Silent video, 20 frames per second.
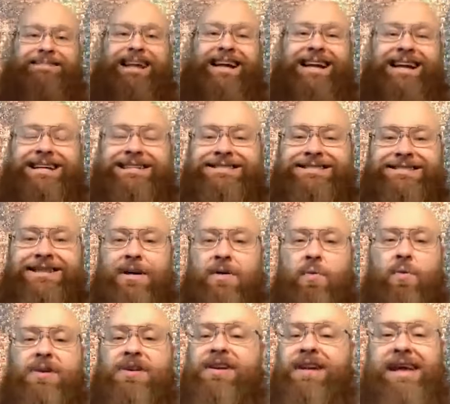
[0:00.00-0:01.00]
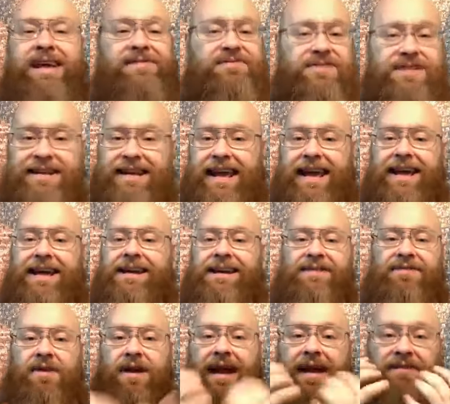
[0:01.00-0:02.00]
So would you give today? And if
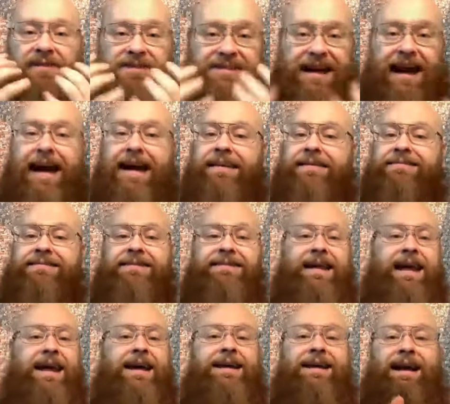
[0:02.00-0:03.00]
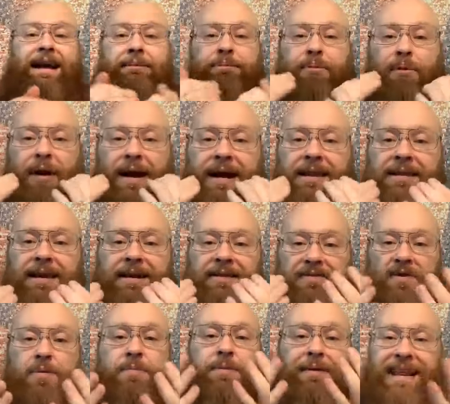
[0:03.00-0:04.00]
you have a tithe today, and I'm praying that if
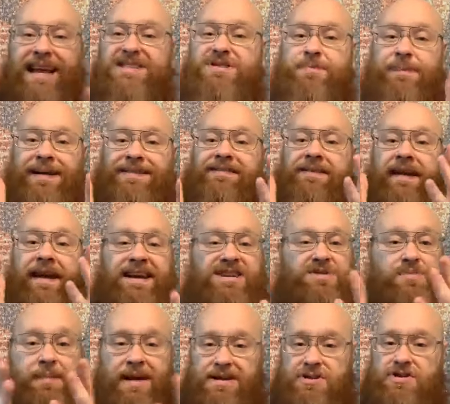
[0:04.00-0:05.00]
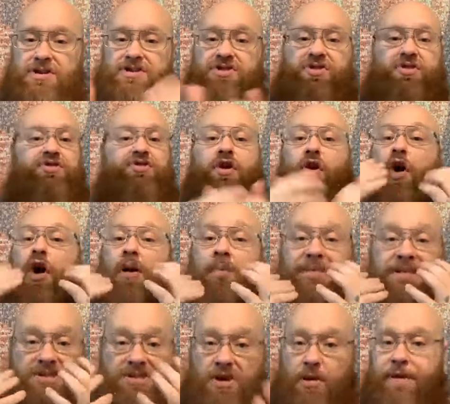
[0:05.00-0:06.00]
you're blessed by today's message, you should all be
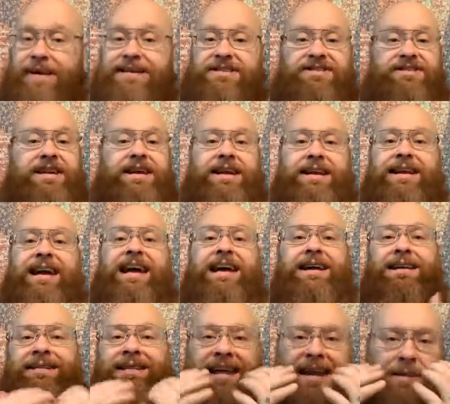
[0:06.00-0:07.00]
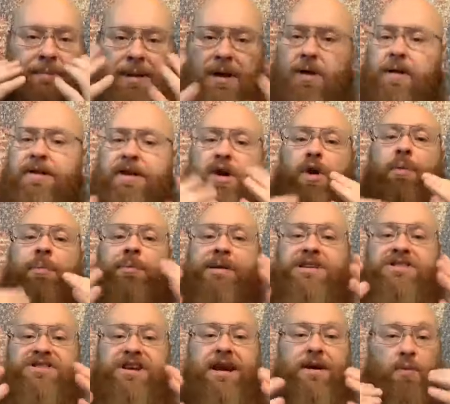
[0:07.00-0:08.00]
sowing a seed, letting me know that you
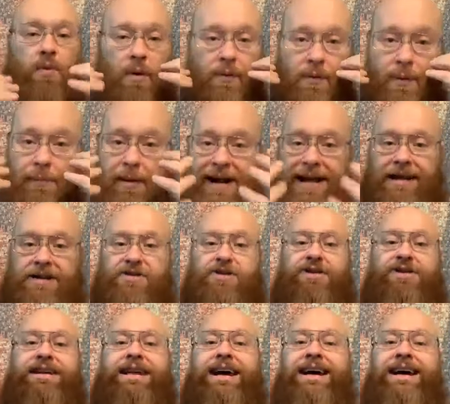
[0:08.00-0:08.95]
appreciate what we're bringing to you,